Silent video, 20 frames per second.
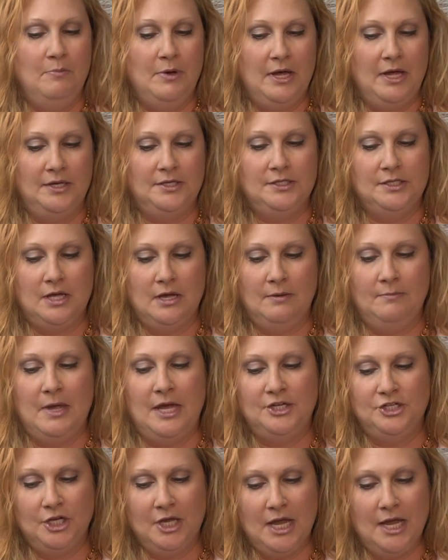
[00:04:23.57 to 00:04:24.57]
but
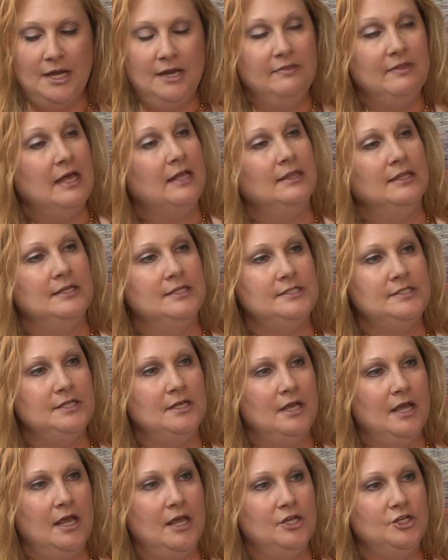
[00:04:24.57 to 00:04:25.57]
educating that
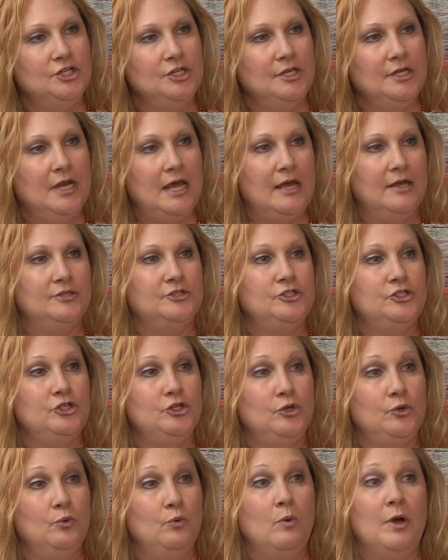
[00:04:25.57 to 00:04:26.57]
listing agent as
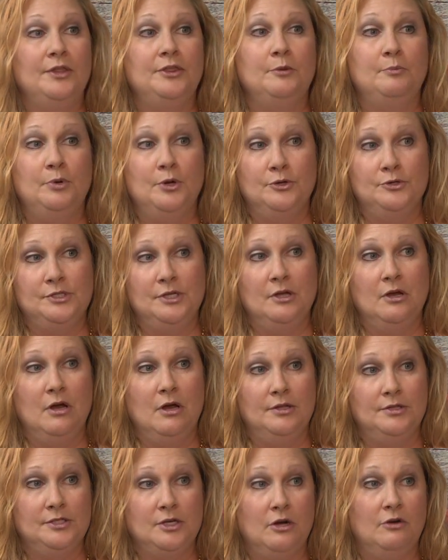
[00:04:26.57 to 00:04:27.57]
to what the pros and
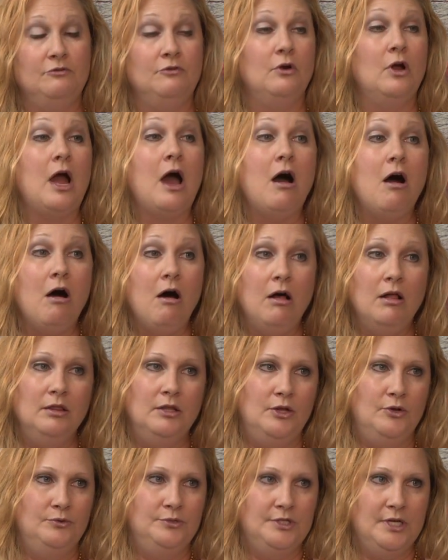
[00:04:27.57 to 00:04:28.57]
cons are for
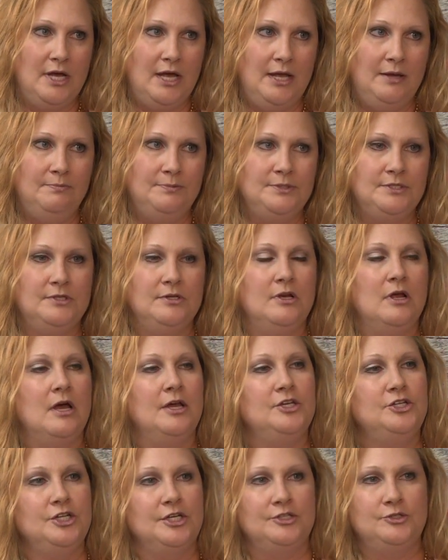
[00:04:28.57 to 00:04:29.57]
all loan types,
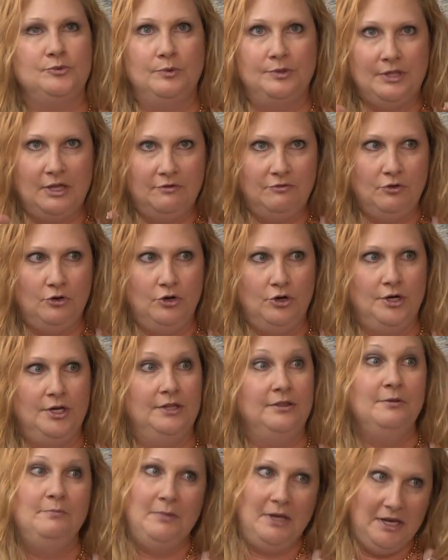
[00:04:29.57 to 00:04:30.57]
not just what they've heard
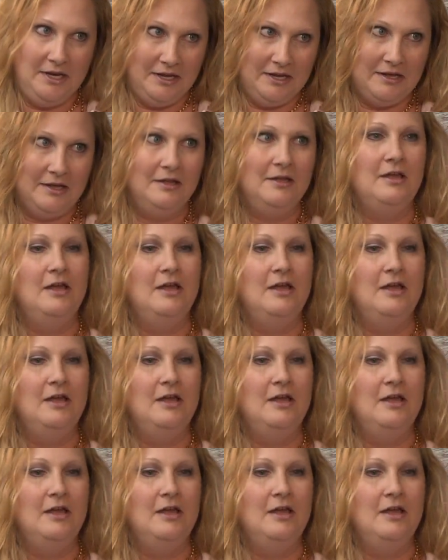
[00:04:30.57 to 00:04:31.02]
in the media,